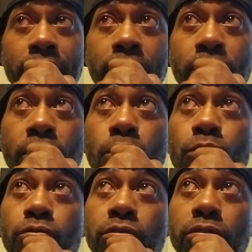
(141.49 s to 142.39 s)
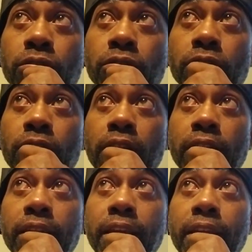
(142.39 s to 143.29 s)
So
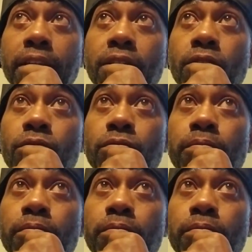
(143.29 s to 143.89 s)
Sunday, no,